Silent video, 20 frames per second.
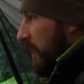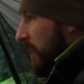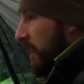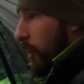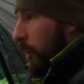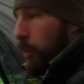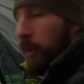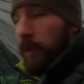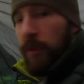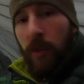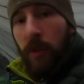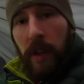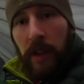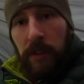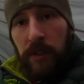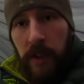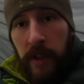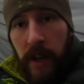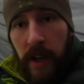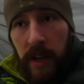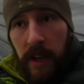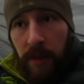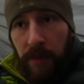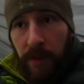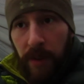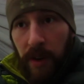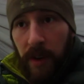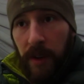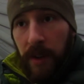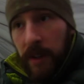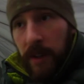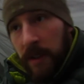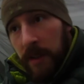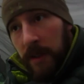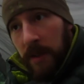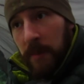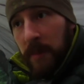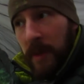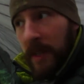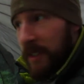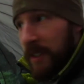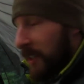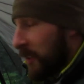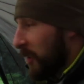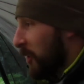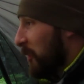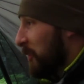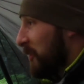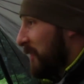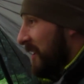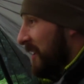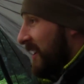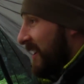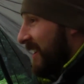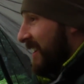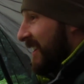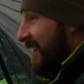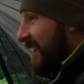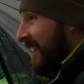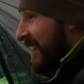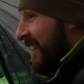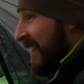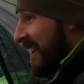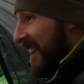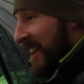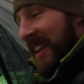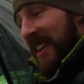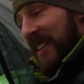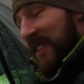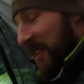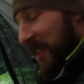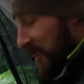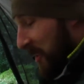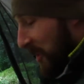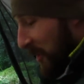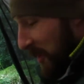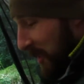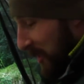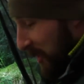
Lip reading: I would have done that today if I picked it up. So it's always